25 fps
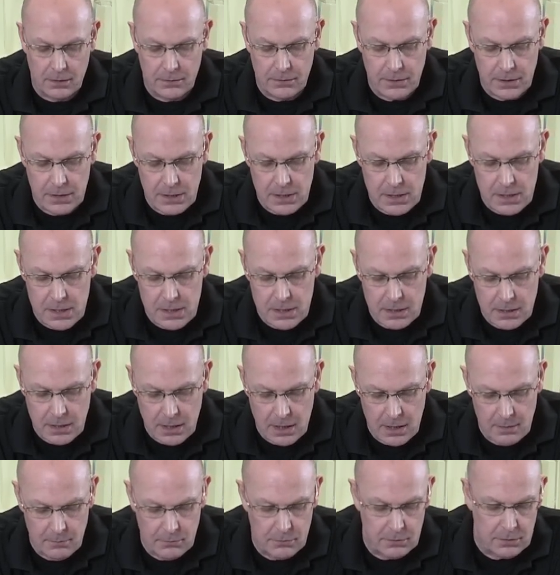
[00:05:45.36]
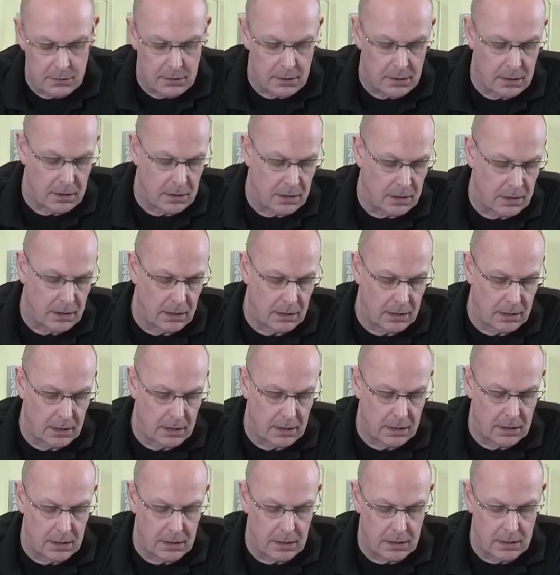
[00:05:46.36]
The camera
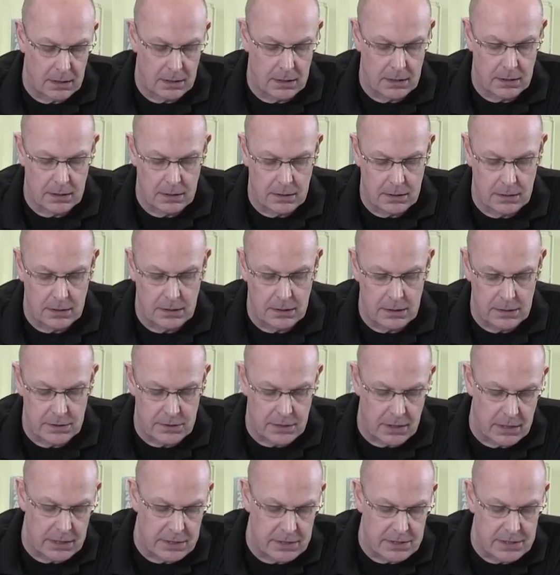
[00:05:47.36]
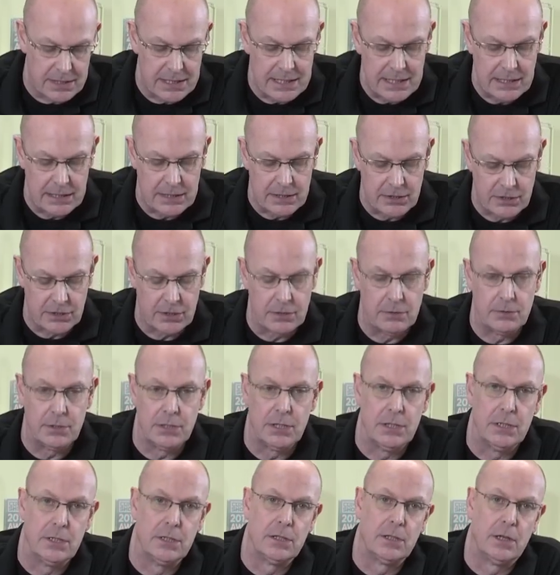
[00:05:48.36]
is ideally
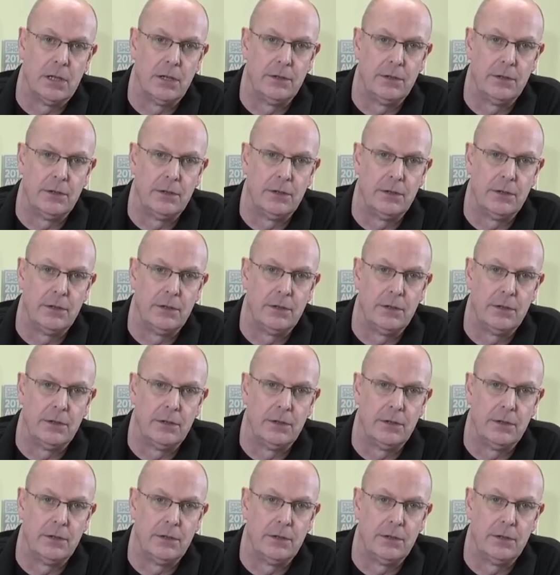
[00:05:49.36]
suited,